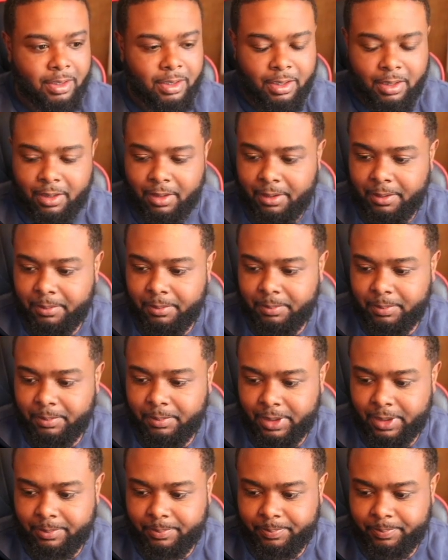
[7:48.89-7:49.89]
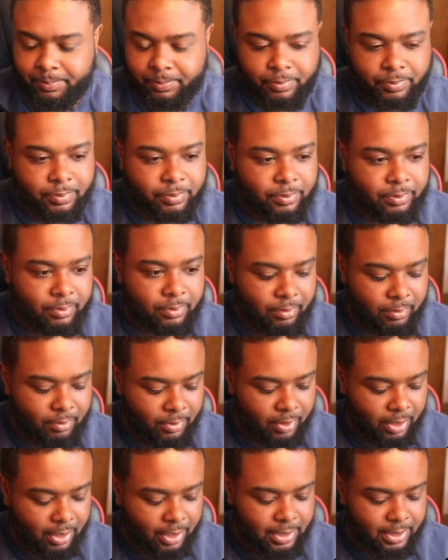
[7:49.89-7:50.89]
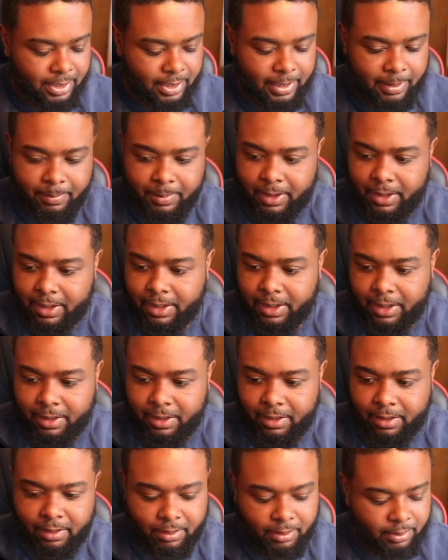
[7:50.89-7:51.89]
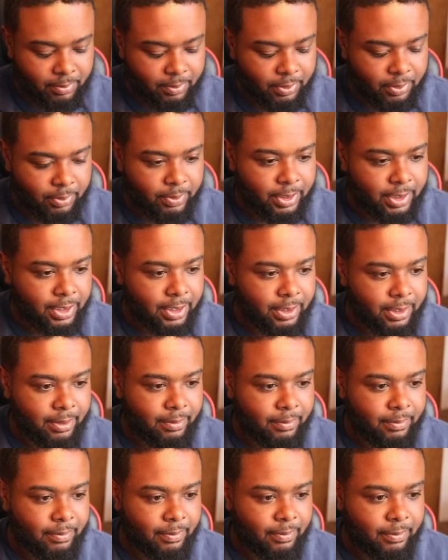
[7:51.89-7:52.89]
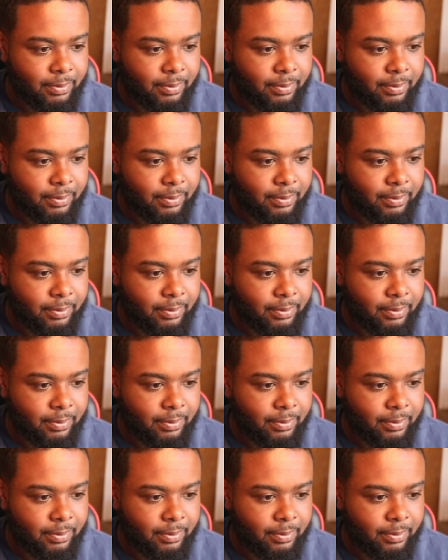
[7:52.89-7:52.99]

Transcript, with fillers: Um, but I just kept it in here. So I'm gonna do a div.